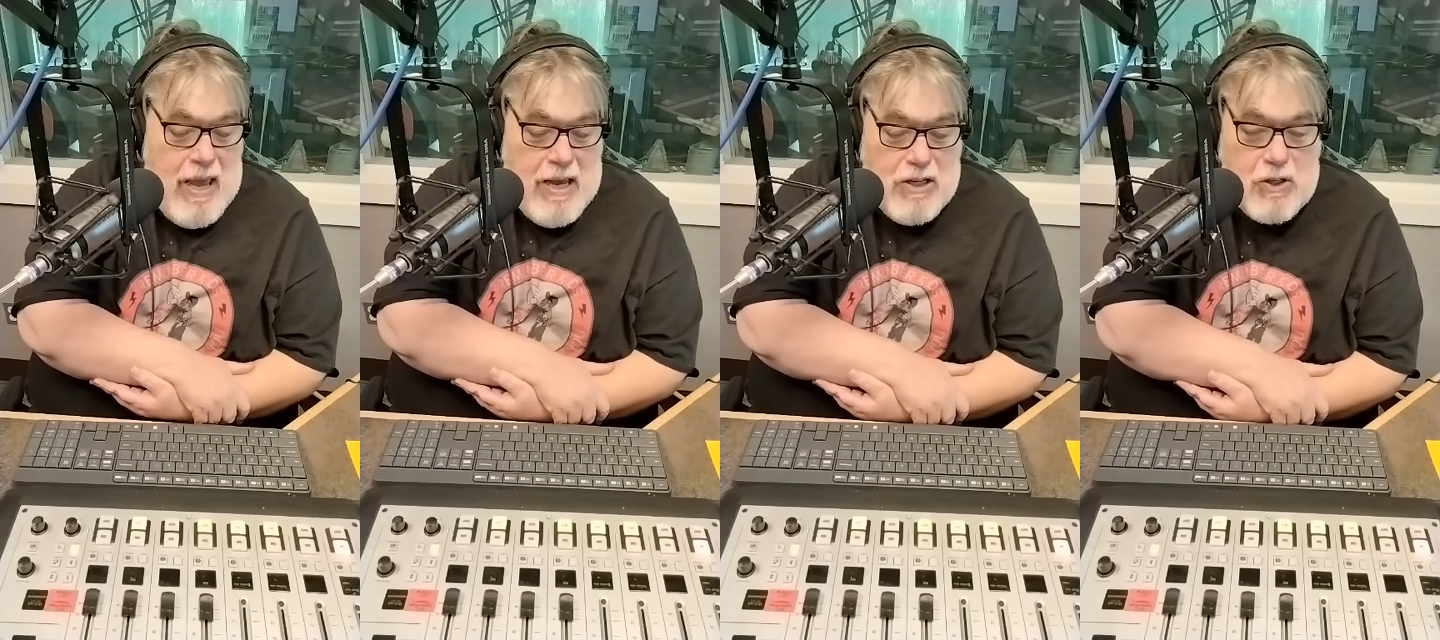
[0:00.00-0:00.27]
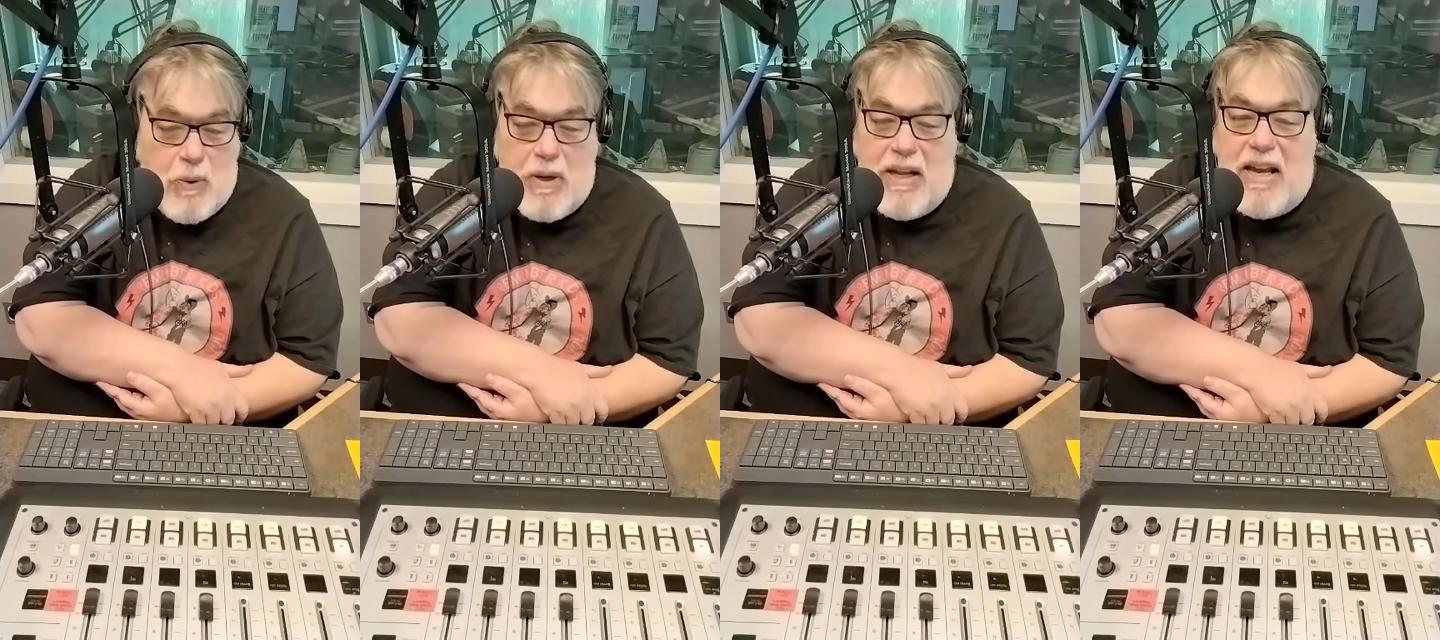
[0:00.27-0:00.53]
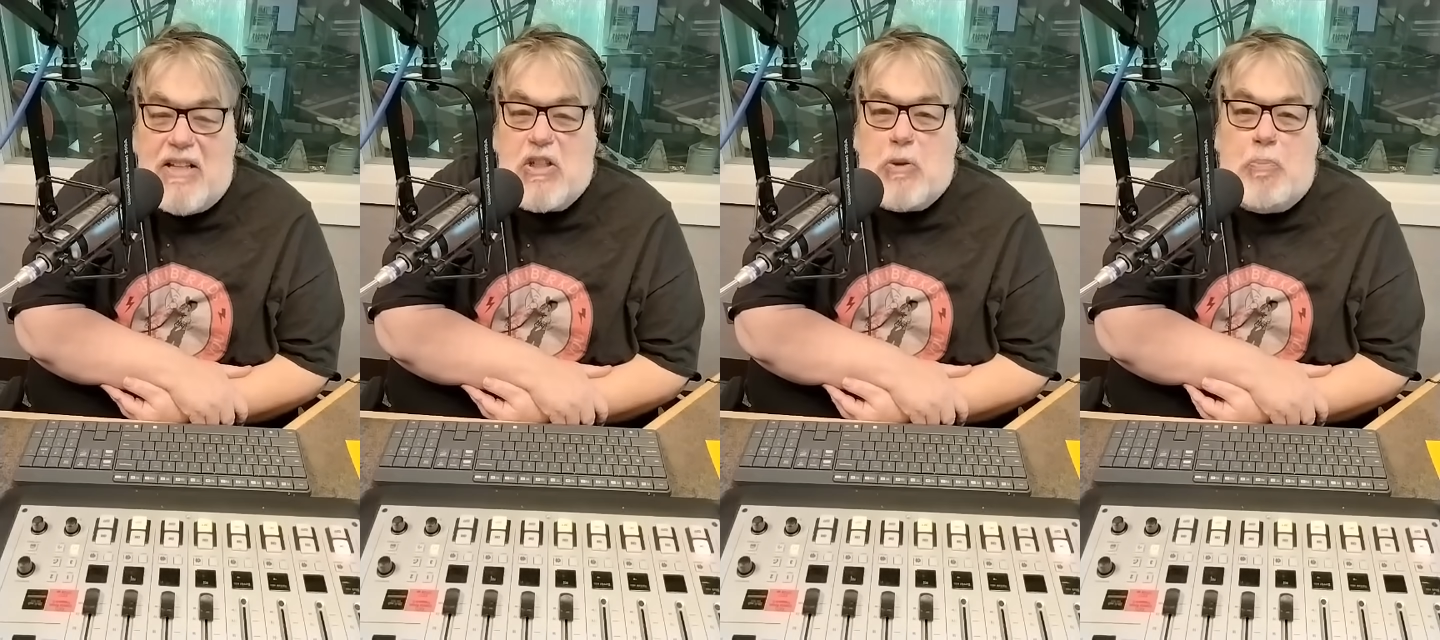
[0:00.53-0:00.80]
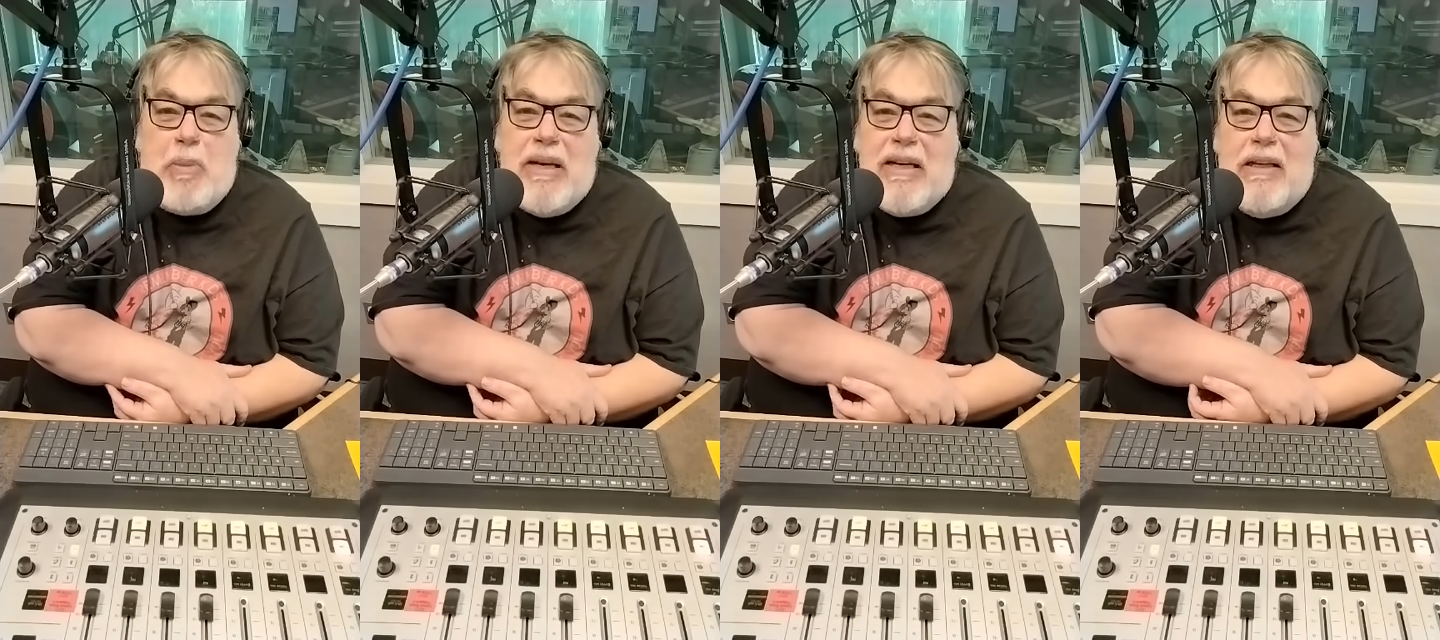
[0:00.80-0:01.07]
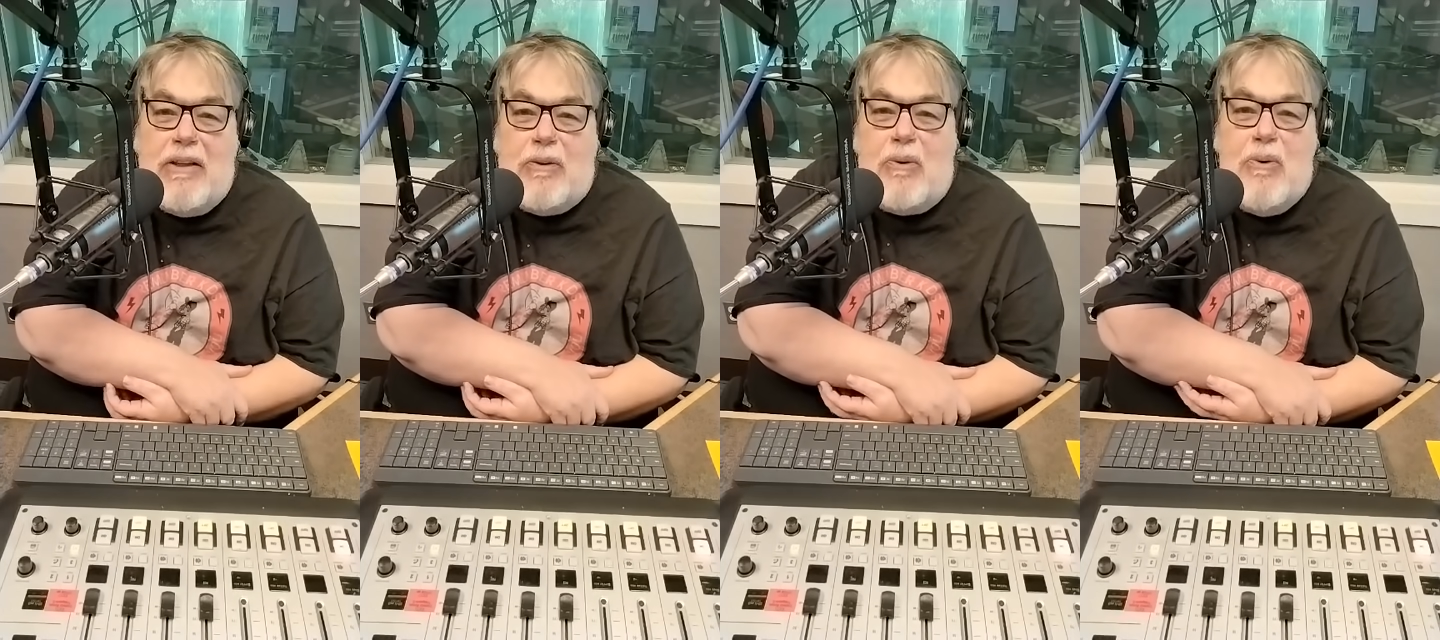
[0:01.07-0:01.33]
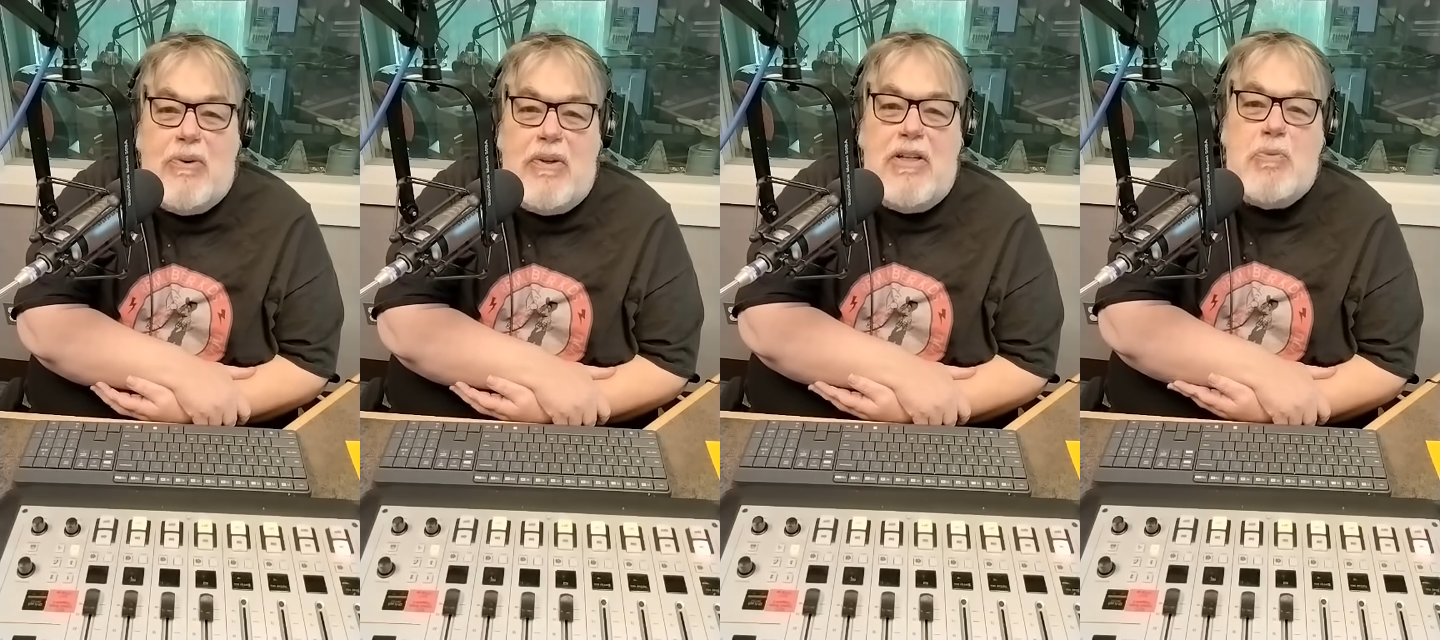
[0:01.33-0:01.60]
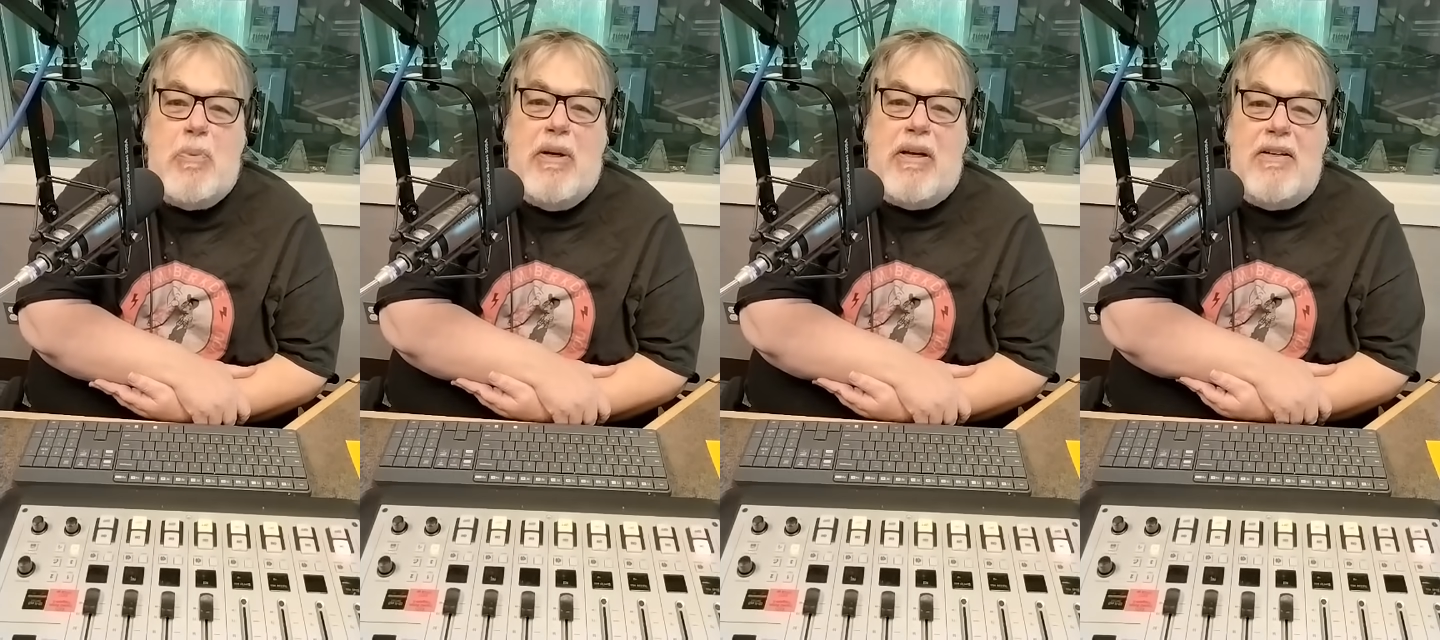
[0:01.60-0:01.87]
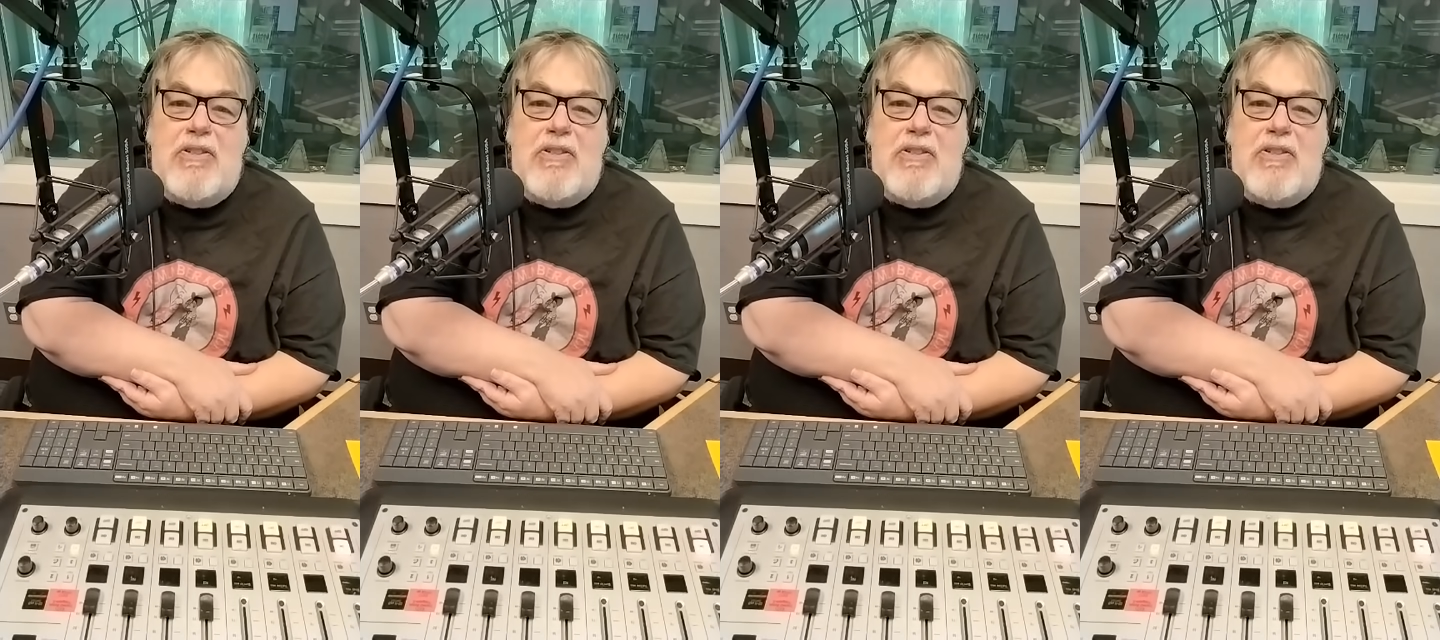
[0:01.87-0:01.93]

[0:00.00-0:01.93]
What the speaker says: So we're going to get speeding through this, because